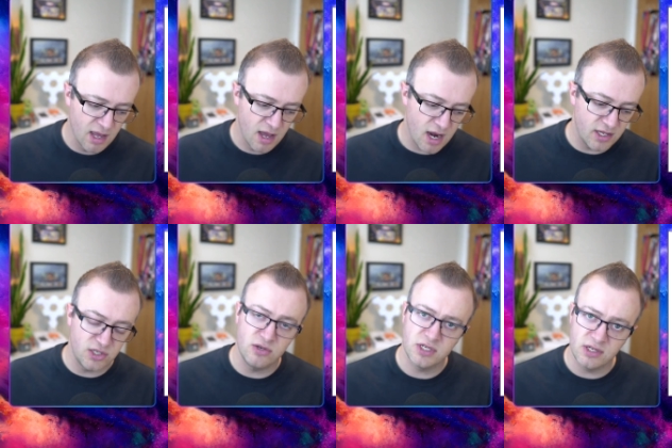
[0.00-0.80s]
and is
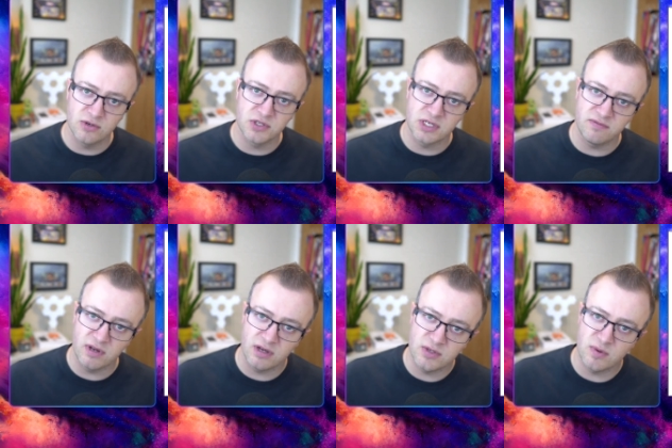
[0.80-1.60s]
using your
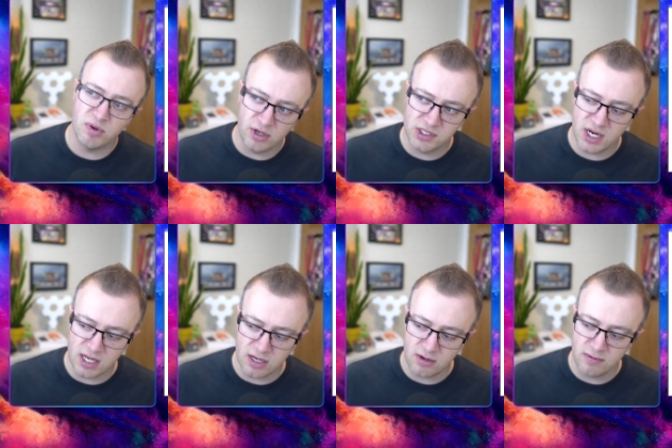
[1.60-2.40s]
certificate to impersonate
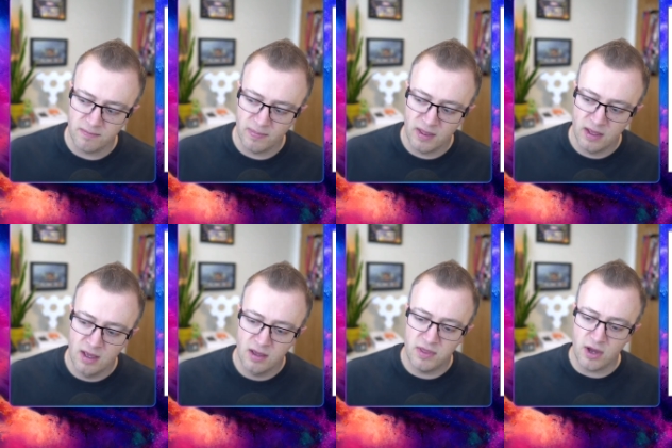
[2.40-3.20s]
you,
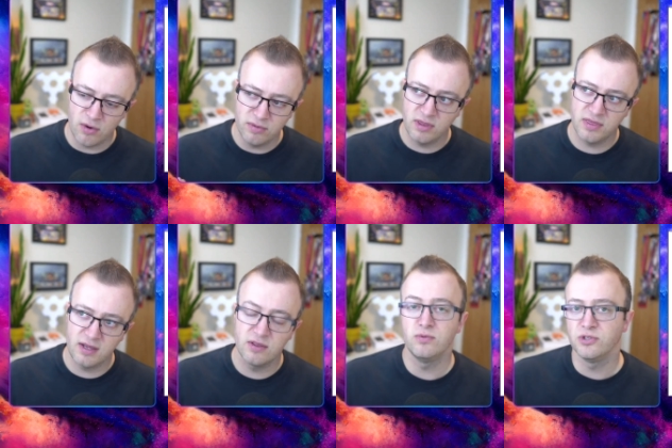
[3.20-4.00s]
the only thing
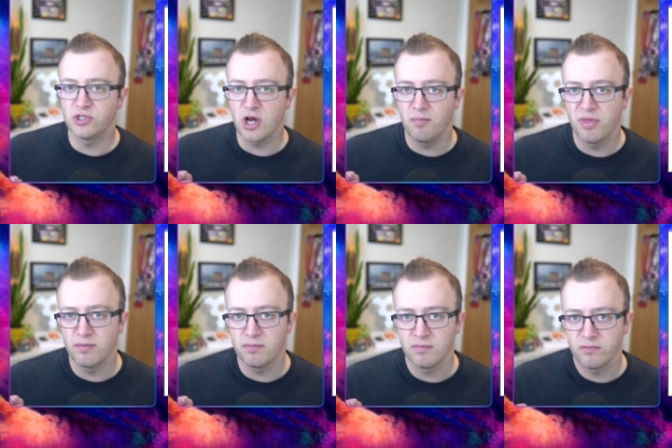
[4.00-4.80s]
that will stop
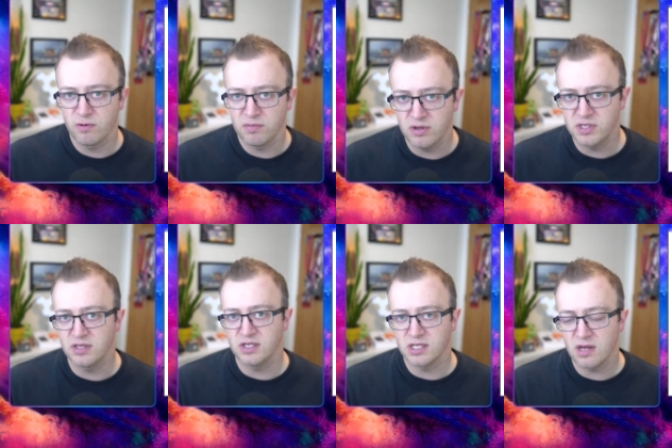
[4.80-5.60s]
them from using
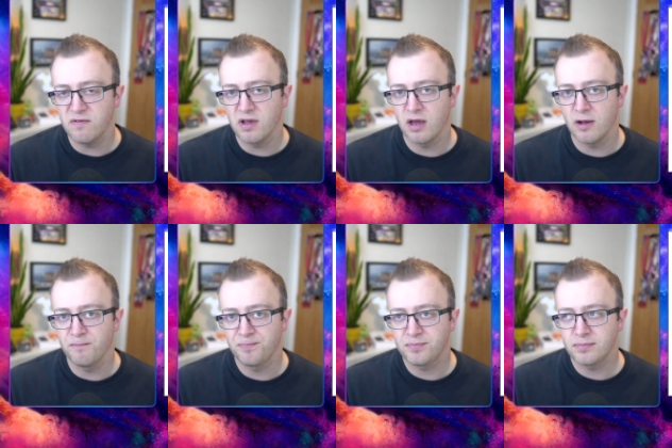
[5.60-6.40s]
the certificate
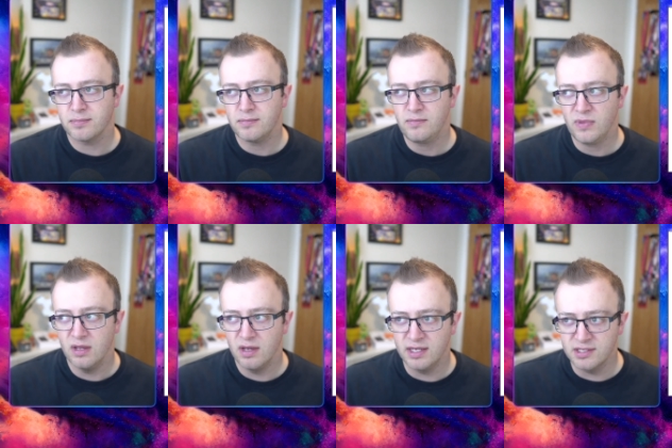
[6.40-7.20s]

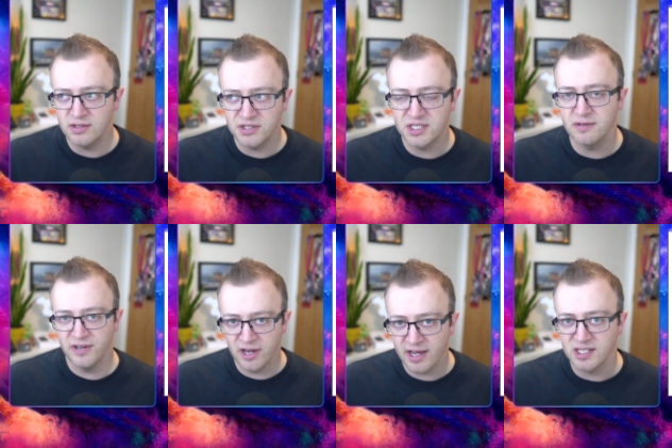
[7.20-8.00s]
is that the
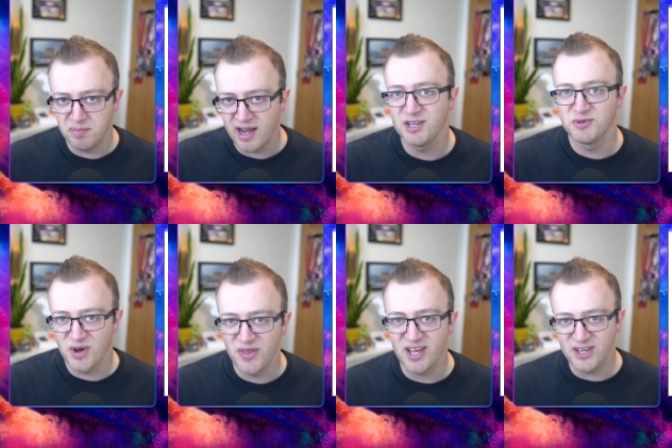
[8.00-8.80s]
certificate expires
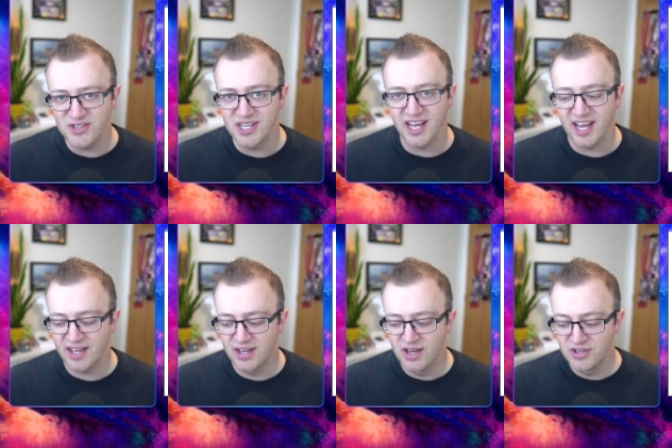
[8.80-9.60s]
while they're using it.
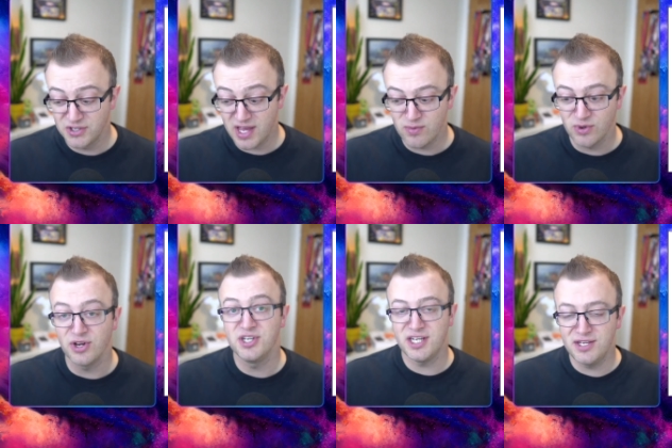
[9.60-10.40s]
So they will
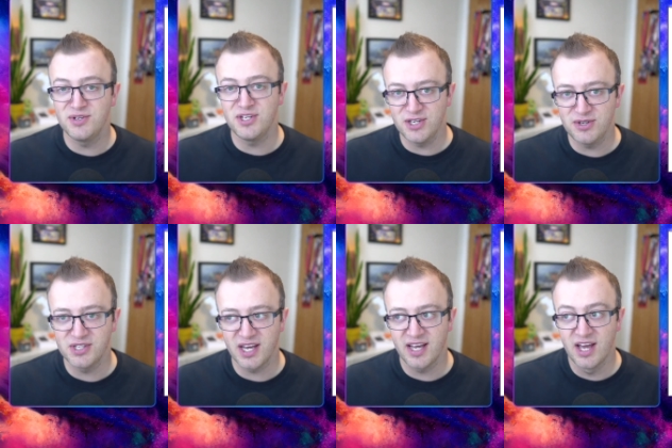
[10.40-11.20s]
continue to use
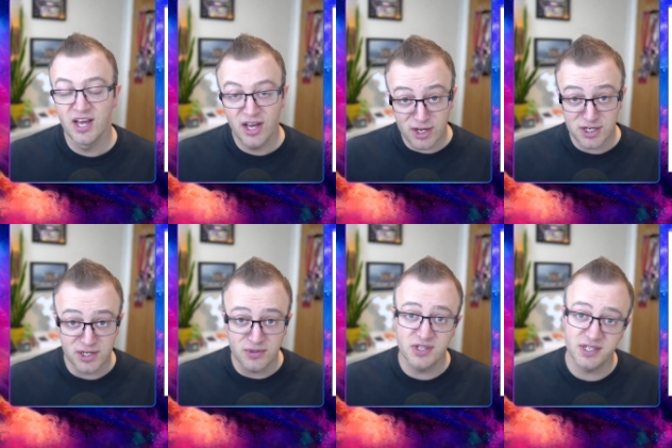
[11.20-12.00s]
it
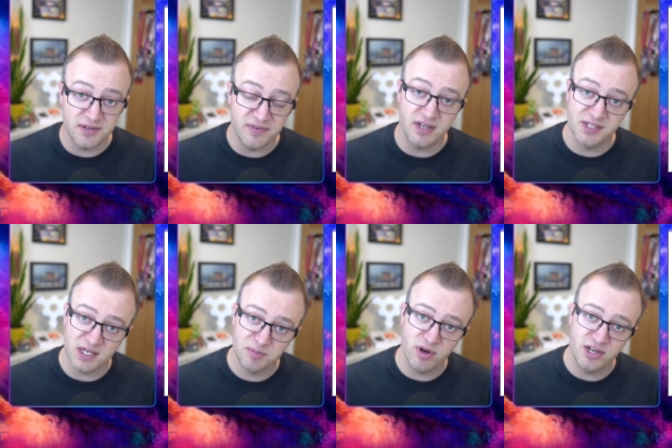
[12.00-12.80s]
until the certificate's
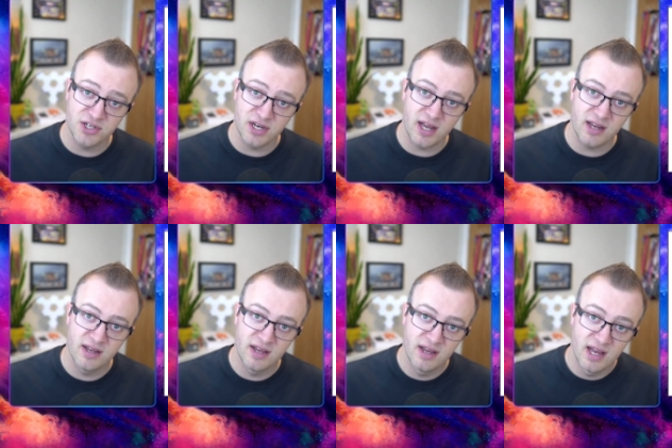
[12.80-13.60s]
expiration date.
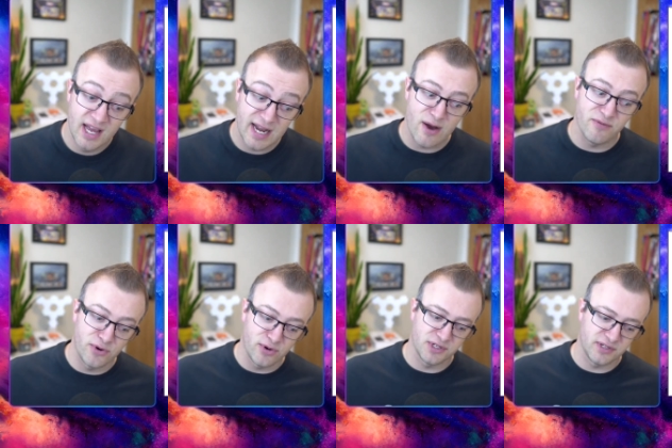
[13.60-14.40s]
Now, of
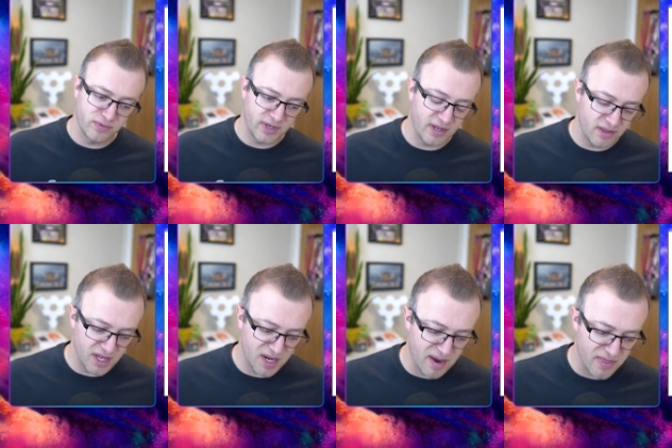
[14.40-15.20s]
course, if we
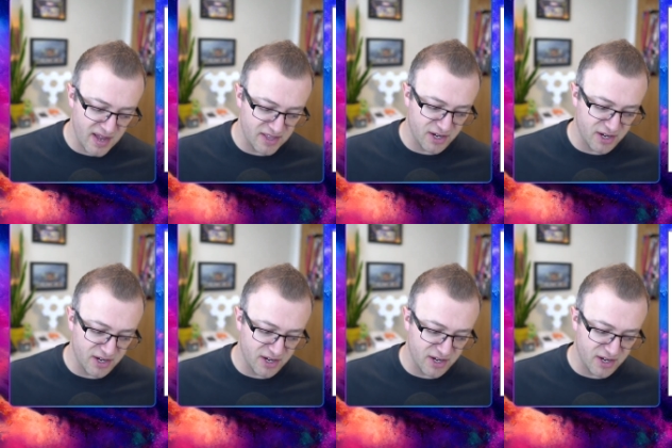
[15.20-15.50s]
think about that in the